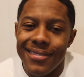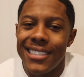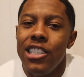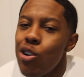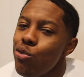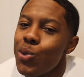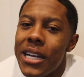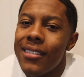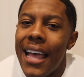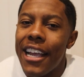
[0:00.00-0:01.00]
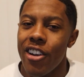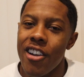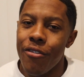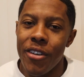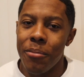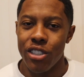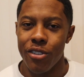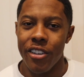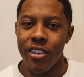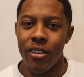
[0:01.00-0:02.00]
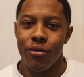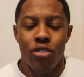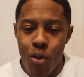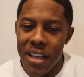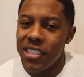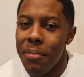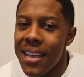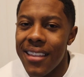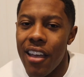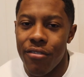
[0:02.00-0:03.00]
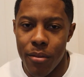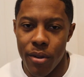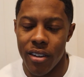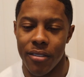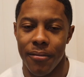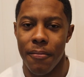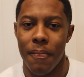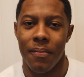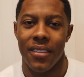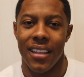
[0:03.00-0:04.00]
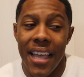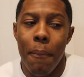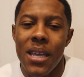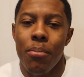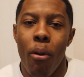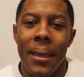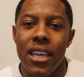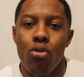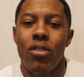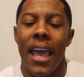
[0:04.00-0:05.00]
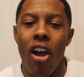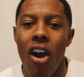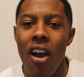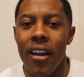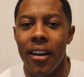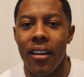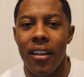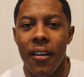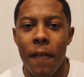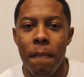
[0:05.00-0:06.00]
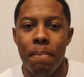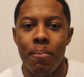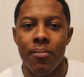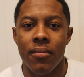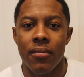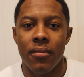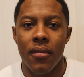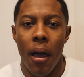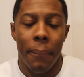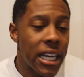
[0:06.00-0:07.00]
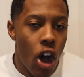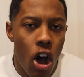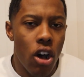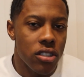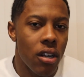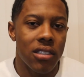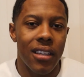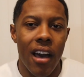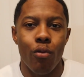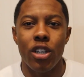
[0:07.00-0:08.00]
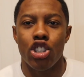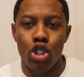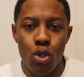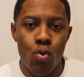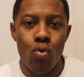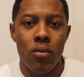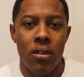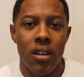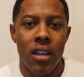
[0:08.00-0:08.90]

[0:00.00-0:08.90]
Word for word: Then don't treat her like girlfriend material. Don't expect that from her. Let people be who they are. But it all starts out with you